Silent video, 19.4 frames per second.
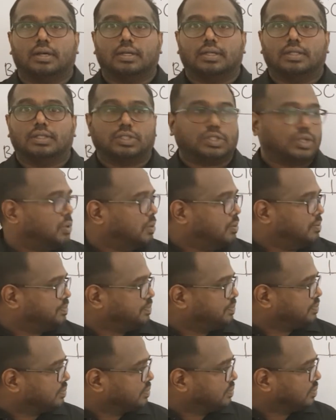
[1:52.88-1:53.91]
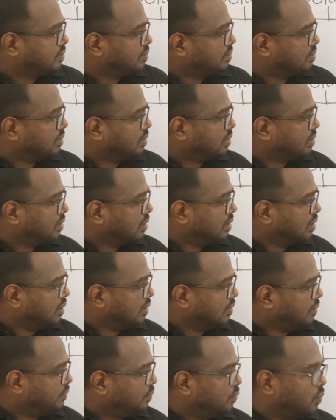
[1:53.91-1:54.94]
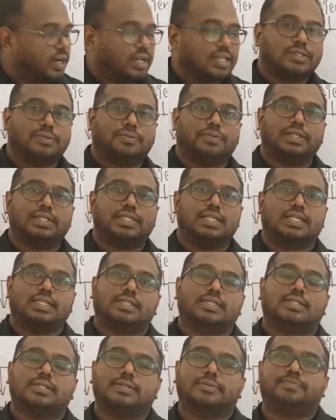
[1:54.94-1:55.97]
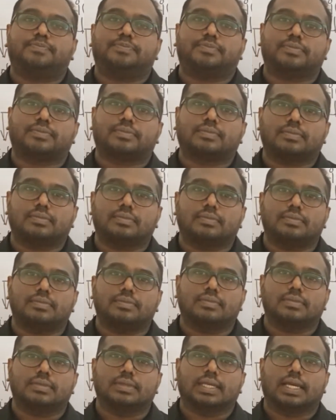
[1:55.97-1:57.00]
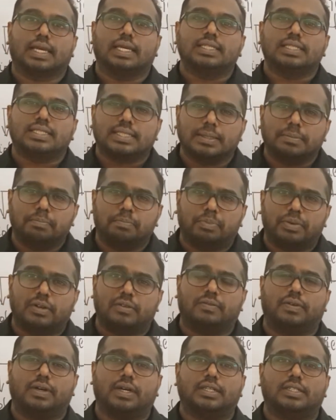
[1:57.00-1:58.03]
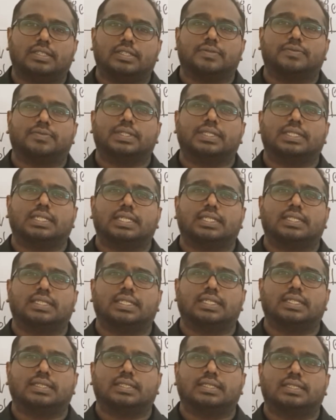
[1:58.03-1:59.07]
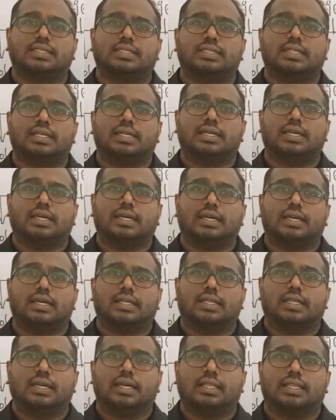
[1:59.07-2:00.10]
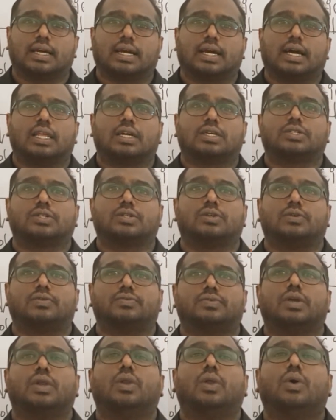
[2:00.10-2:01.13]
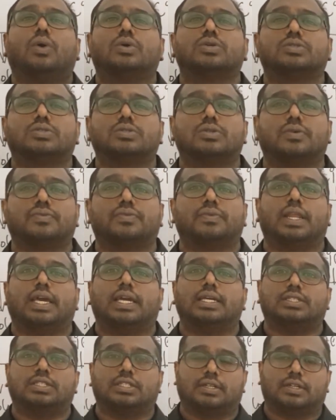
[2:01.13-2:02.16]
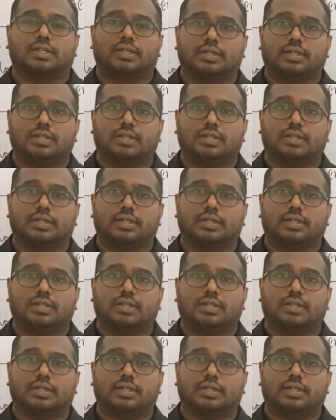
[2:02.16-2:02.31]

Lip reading: So, what is physics? In simple words, physics is the collection of laws of nature.